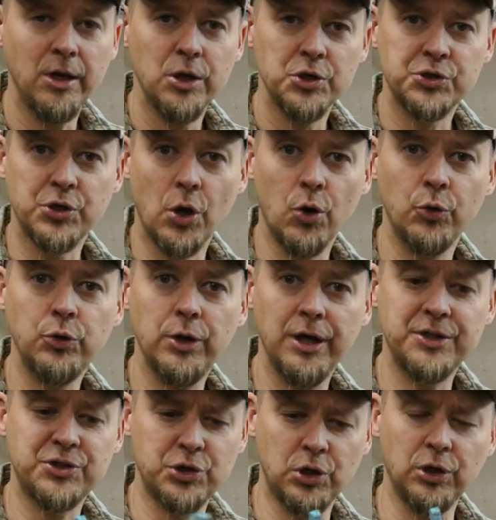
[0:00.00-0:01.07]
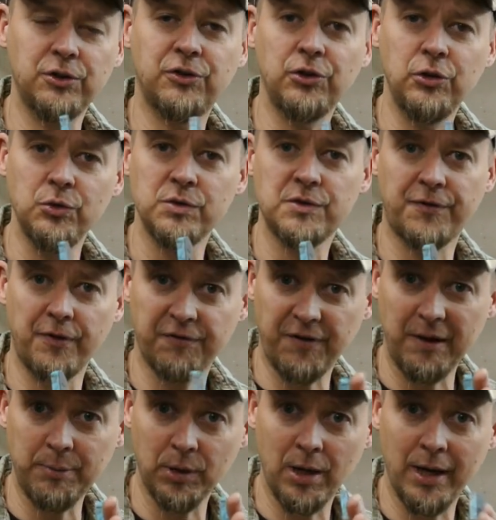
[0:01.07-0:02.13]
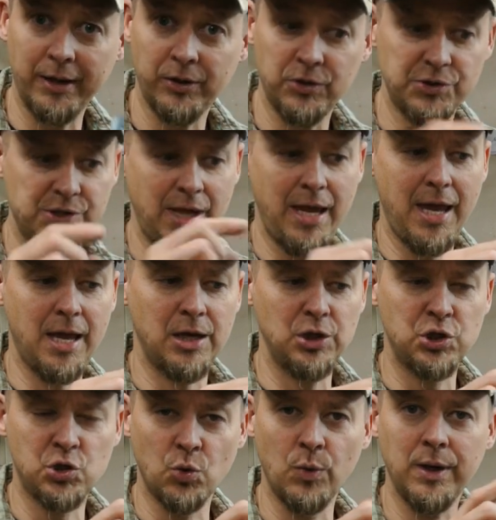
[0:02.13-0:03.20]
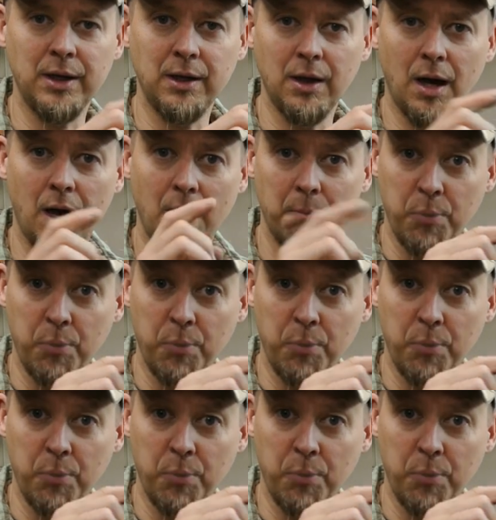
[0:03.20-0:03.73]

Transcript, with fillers: so it's good to use for the fiber liners and doing uh,